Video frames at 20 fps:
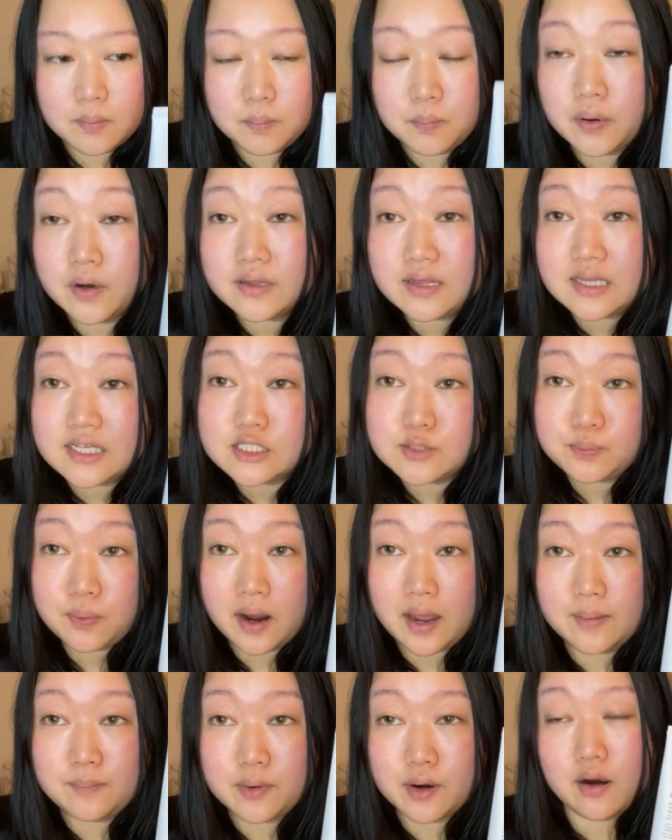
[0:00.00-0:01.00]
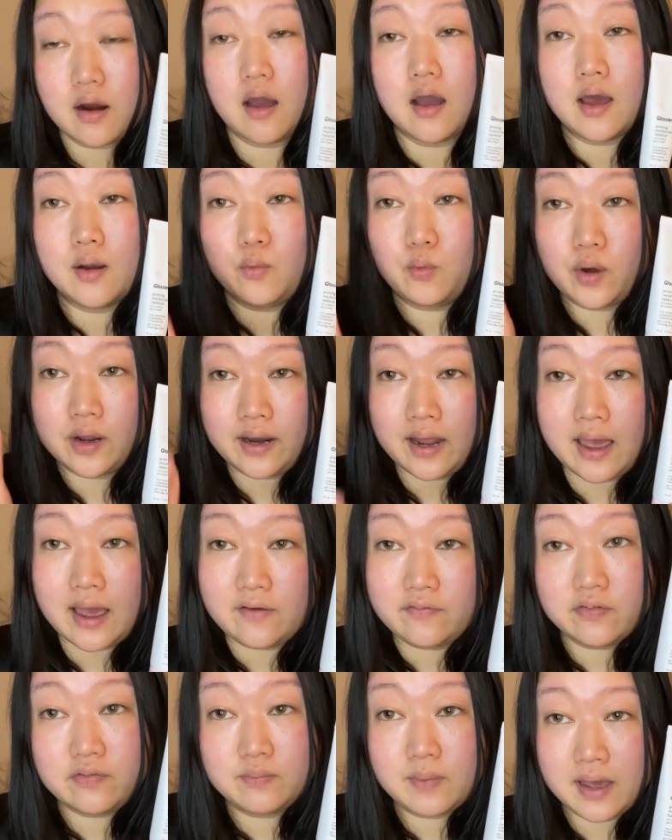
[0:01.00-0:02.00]
put this primer on one
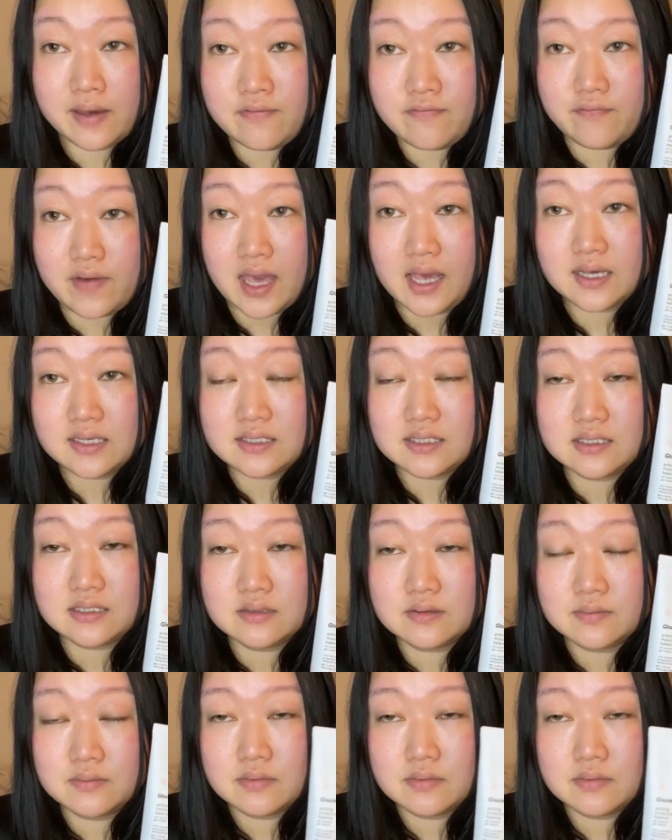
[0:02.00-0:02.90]
half of my face